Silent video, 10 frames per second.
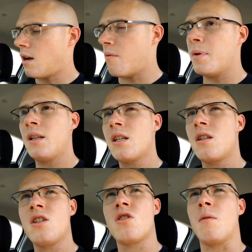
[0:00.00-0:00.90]
I've been
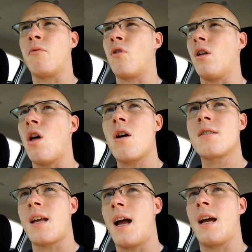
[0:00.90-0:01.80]
listening to them for a long
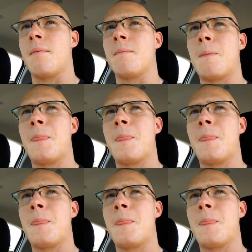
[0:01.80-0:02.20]
time.